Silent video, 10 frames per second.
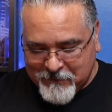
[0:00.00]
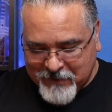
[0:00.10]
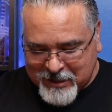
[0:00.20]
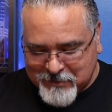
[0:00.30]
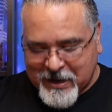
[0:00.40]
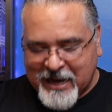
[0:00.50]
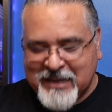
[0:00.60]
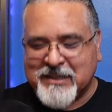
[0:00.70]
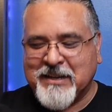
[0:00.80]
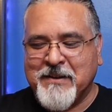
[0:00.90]
face
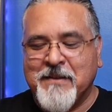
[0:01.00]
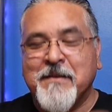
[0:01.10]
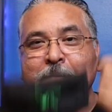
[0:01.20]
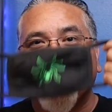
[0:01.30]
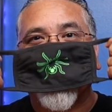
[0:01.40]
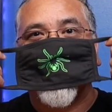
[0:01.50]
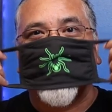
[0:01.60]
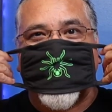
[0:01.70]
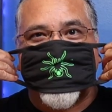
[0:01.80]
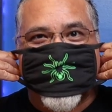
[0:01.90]
mask,
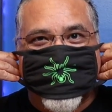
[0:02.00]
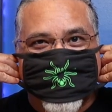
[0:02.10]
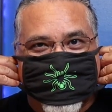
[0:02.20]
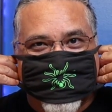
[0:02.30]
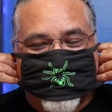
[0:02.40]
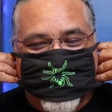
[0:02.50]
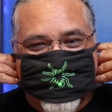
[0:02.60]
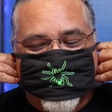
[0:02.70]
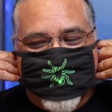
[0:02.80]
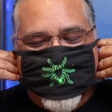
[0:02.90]
Tarantula Collective
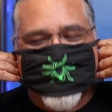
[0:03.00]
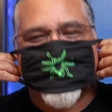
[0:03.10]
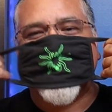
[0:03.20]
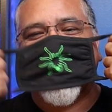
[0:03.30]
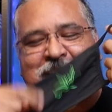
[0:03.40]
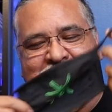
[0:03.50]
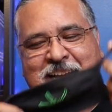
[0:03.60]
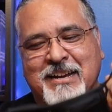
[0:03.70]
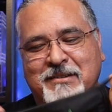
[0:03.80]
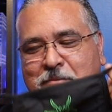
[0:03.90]
face mask,
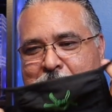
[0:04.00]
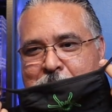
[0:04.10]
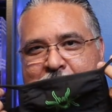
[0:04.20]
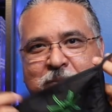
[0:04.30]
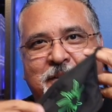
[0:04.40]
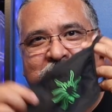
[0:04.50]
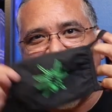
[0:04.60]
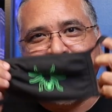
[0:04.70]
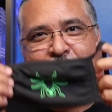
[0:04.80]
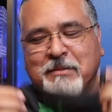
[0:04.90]
and my big old
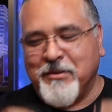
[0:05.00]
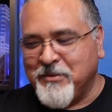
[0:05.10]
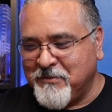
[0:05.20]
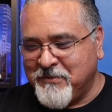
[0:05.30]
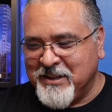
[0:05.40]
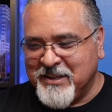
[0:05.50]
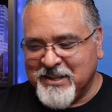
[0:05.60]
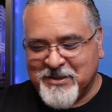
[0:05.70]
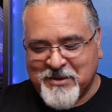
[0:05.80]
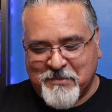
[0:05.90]
head probably won't fit
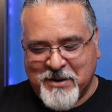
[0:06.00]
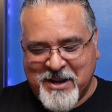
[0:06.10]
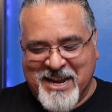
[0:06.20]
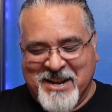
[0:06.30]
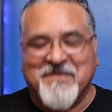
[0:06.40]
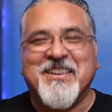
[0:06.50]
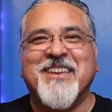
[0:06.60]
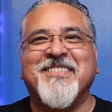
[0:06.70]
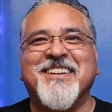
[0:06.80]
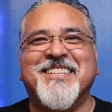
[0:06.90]
this, so I'll probably end up
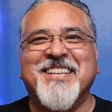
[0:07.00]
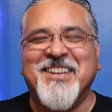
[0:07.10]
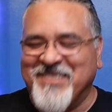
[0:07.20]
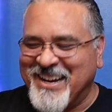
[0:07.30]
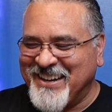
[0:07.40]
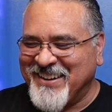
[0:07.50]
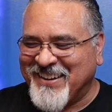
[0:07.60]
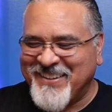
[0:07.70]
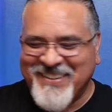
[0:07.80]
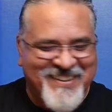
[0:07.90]
giving it to my
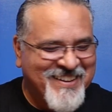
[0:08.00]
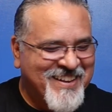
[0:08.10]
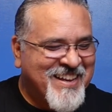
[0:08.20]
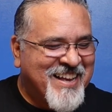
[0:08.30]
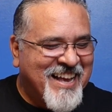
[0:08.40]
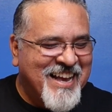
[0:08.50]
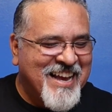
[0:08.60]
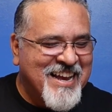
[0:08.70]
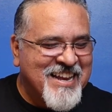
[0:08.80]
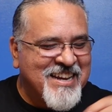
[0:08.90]
daughter.
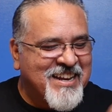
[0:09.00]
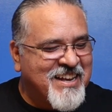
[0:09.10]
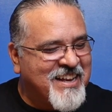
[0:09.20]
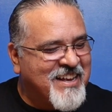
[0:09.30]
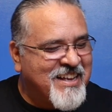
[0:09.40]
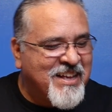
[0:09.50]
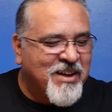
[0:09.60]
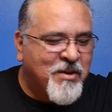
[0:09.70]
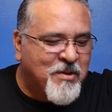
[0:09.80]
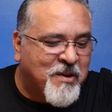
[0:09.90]
And
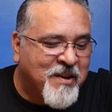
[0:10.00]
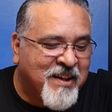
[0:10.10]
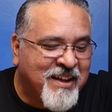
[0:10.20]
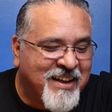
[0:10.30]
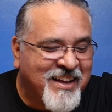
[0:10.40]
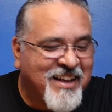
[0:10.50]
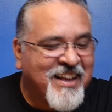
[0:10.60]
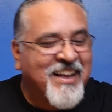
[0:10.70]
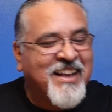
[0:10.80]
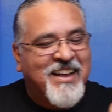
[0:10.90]
oh,
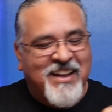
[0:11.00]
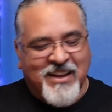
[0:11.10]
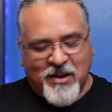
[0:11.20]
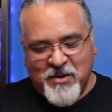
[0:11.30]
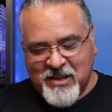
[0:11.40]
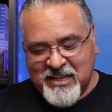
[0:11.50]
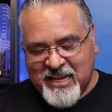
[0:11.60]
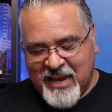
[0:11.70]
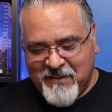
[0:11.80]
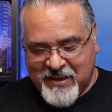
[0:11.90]
that's
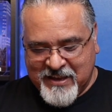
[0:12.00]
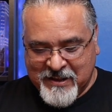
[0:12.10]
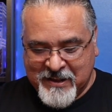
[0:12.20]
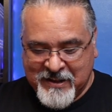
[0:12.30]
heavy.